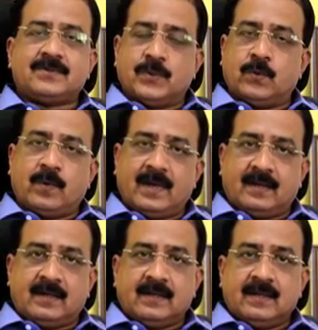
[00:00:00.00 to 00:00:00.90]
was no
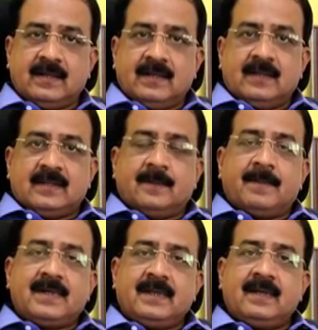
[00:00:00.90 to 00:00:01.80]
one. The
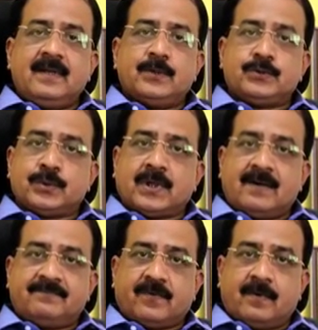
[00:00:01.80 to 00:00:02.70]
material used to
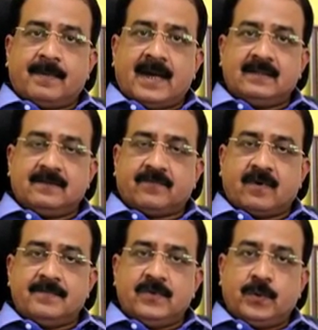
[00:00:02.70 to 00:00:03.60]
come from either
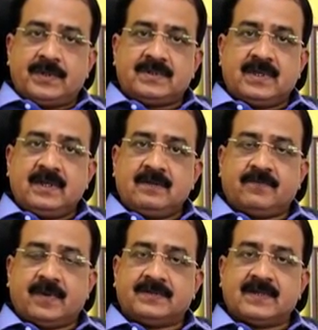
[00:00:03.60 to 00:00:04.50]
from USA,
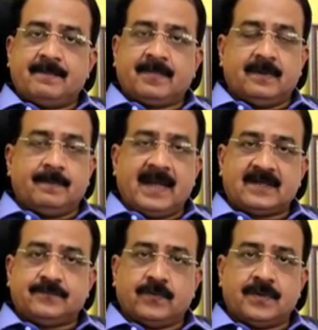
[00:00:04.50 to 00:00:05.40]
for example,
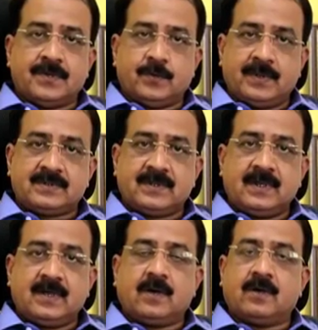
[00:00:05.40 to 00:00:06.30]
Blatchford
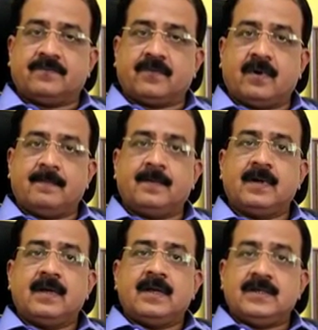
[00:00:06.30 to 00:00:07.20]
USA, or from
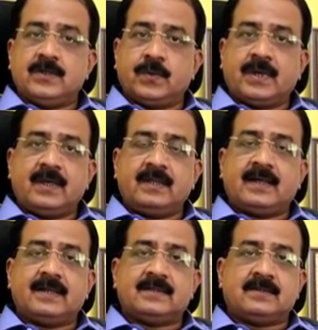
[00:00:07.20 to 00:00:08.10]
UK,
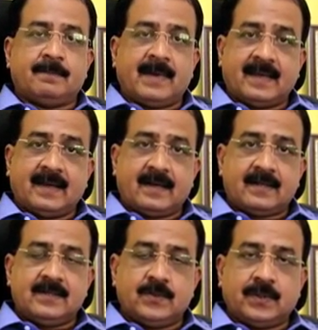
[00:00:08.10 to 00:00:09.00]
that is
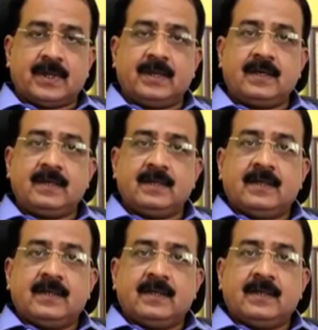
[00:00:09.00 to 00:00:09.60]
Magaret UK.